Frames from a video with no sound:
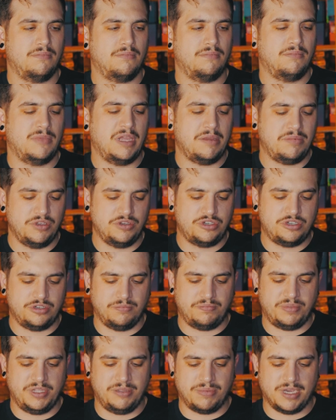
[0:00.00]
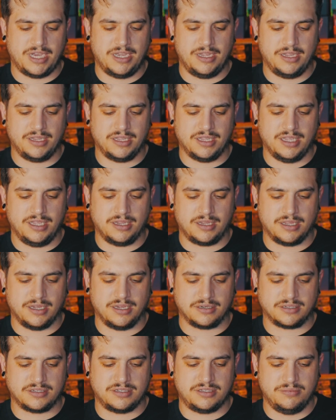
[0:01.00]
maybe you shouldn't be buying
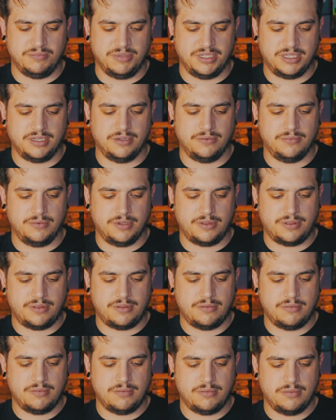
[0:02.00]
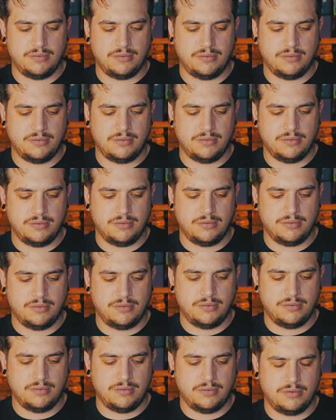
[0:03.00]
ACOGs to begin with.
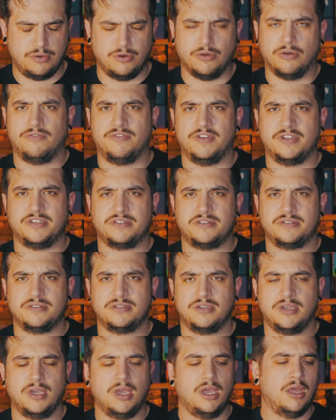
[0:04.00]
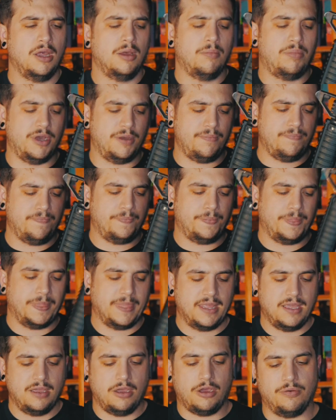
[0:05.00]
No offense, but
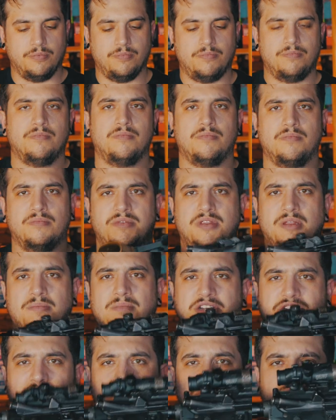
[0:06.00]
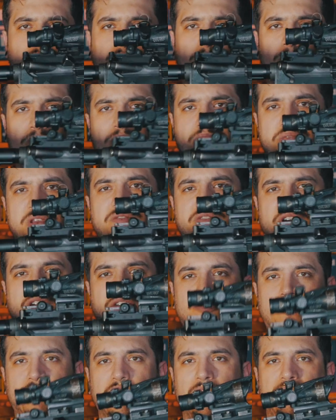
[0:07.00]
didn't mention before,
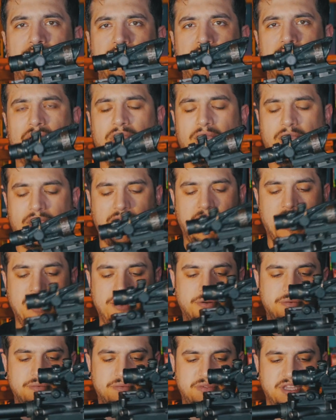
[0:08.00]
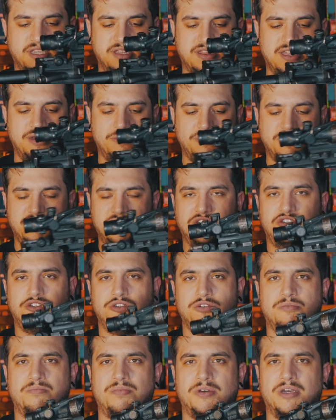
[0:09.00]
B5 grip. I don't think that was
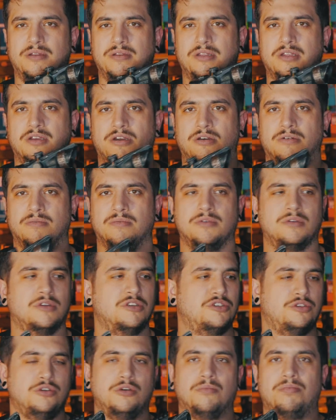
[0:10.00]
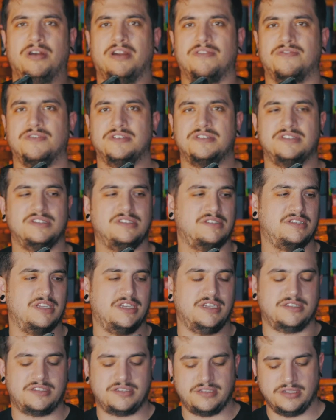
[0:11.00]
issued, but you know, shooter preference these
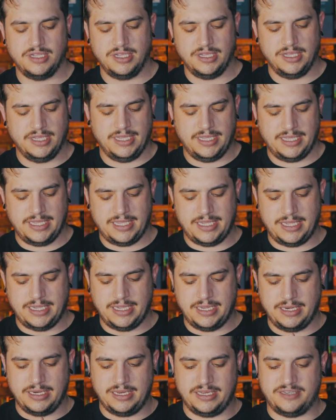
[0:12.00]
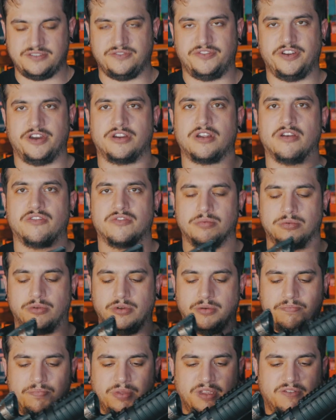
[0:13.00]
days, and it's a very comfortable
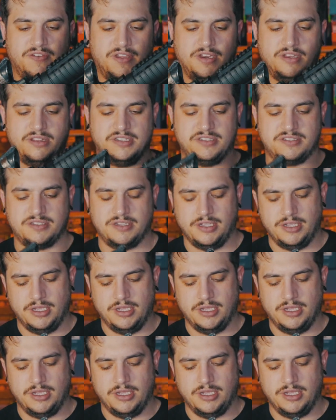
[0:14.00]
grip. Big fan of these.